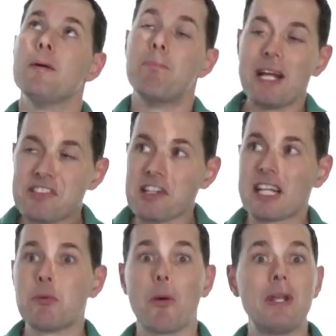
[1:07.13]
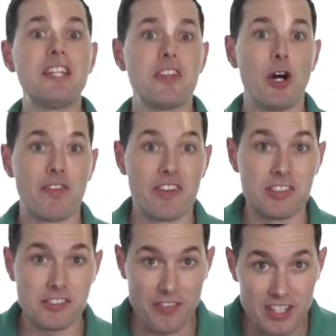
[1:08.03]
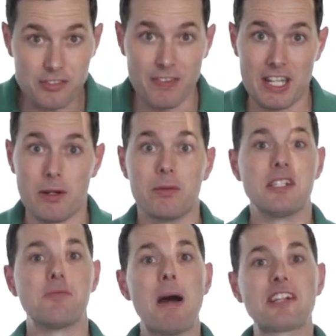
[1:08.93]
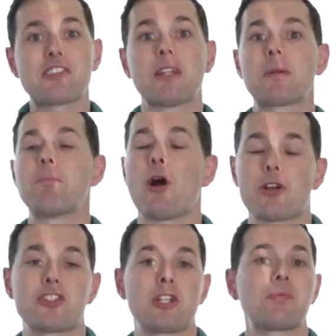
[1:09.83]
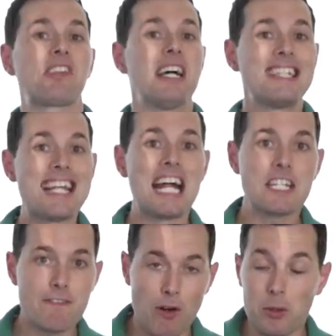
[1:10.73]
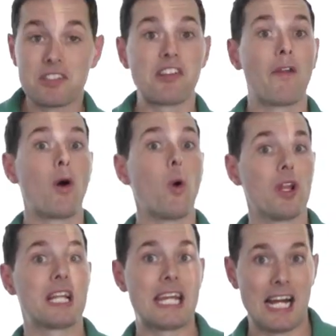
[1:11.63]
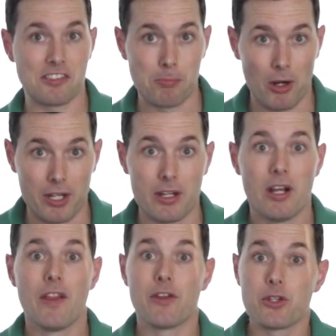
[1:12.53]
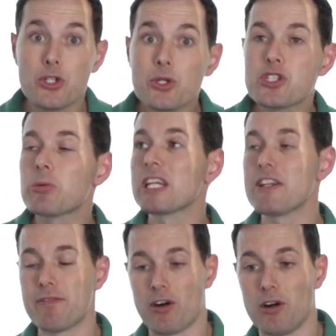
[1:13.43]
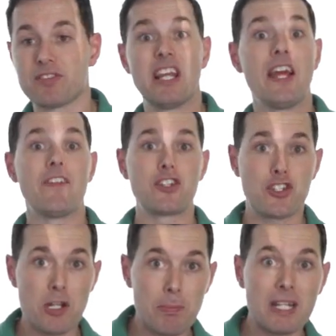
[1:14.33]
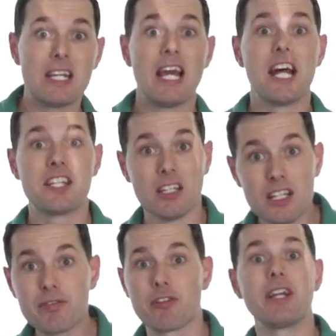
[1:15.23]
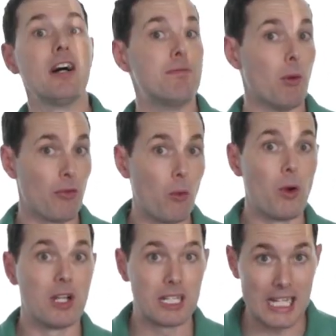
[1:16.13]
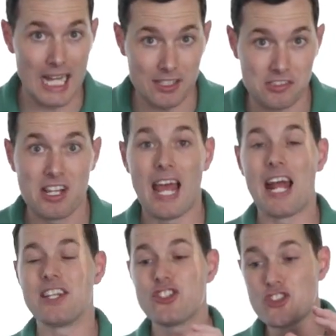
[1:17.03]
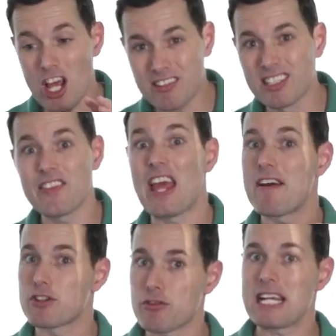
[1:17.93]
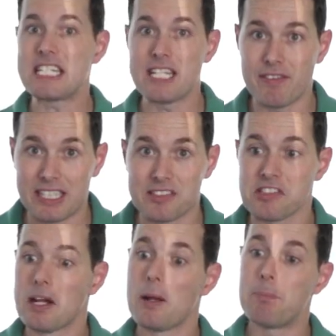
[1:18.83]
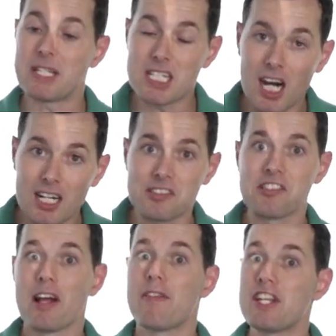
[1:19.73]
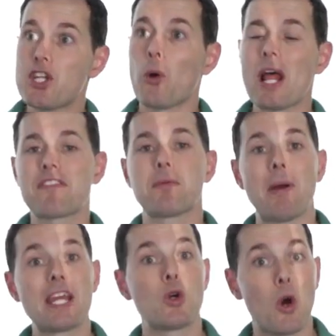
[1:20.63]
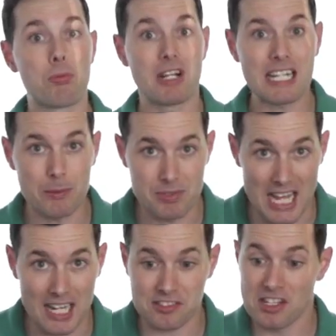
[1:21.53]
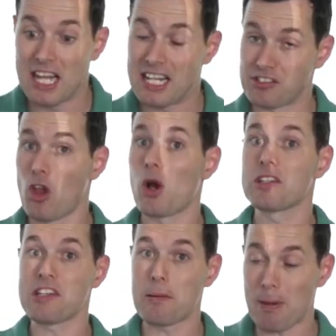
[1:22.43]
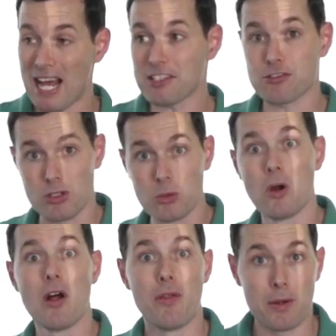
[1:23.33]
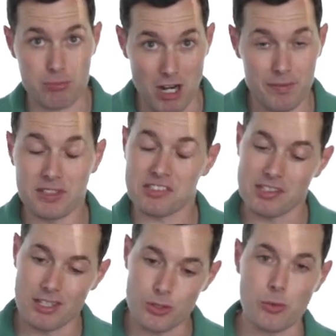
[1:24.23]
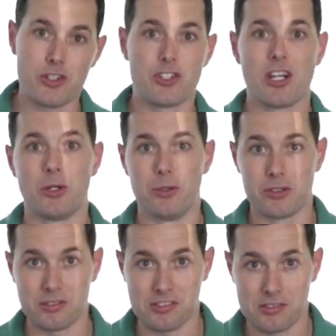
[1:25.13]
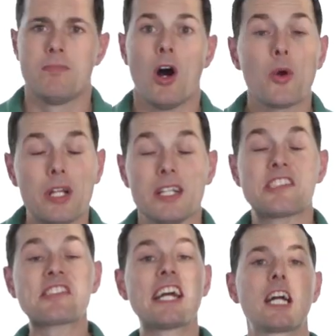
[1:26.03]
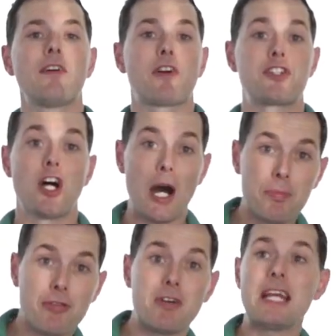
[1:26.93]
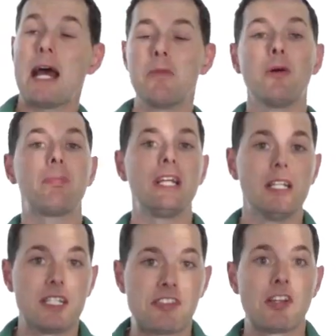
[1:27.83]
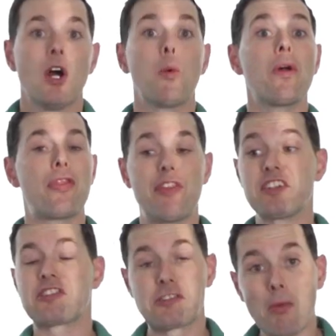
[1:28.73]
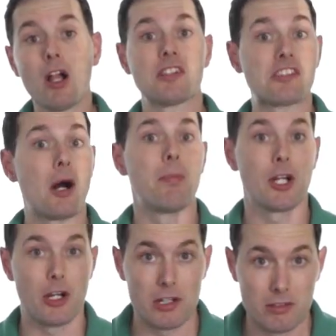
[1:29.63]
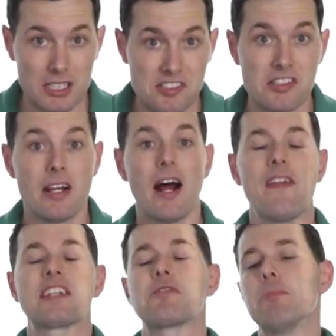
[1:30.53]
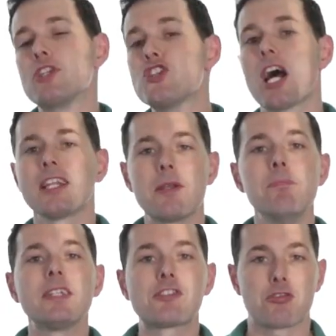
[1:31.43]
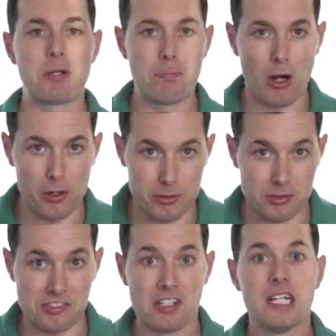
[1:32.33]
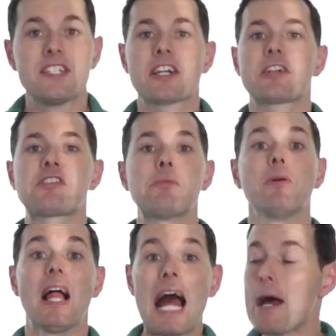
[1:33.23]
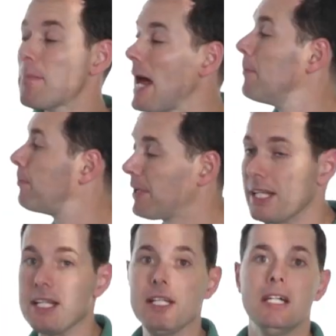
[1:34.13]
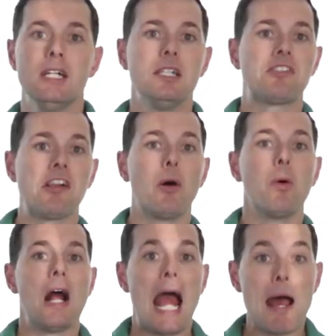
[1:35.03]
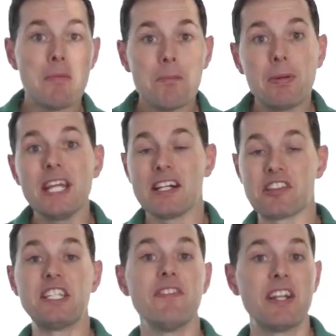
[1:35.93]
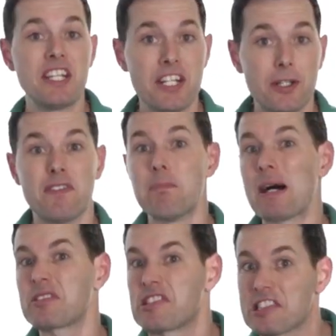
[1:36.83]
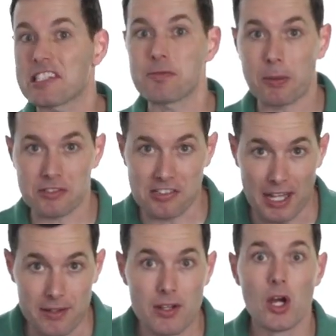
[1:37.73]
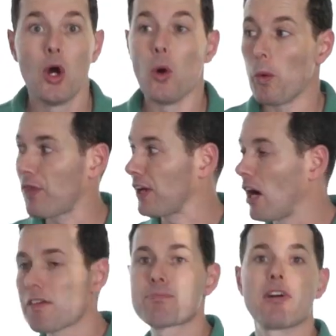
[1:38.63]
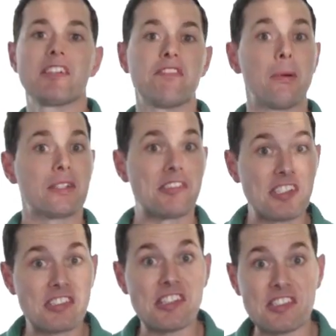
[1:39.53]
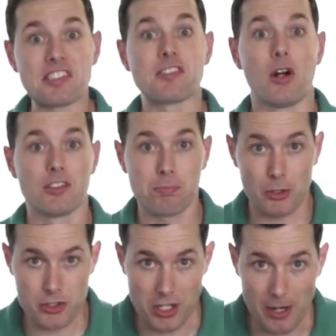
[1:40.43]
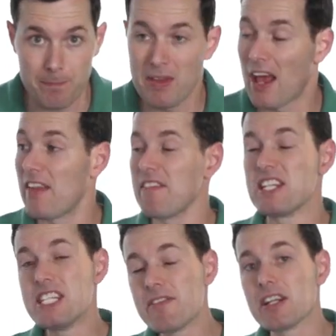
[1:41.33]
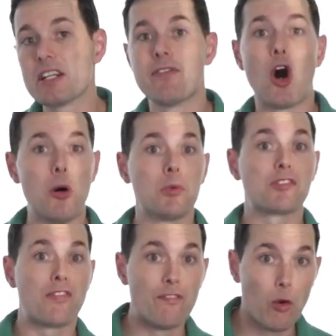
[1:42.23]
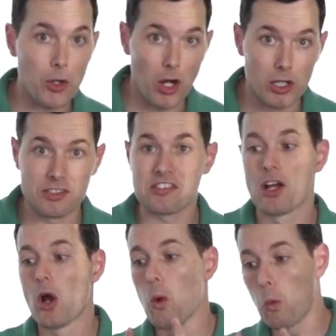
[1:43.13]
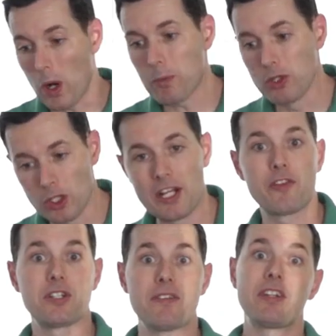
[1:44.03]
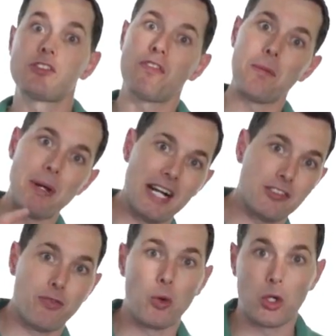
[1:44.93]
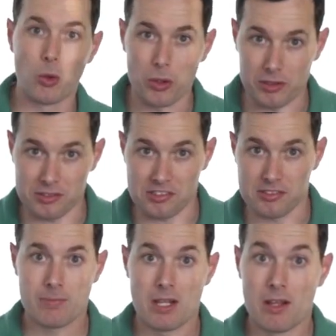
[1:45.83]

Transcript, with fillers: Basically, what we need to know for this, this video is master limited partnerships tend to focus on the oil and gas market. They're usually involved in the shipping and delivery of both oil and gas. And generally, they have great dividends because they don't have to pay corporate income tax as long as they pass through their profits to the shareholders. Okay, let's kick off our top three MLP list with the smallest company on our list, and that's Magellan Midstream Partners, ticker symbol MMP. So, MMP has a dividend yield of about 6%, with the current price of about $66 per share, and they have a dividend of almost $4 when we look at their dividends over the past four quarters.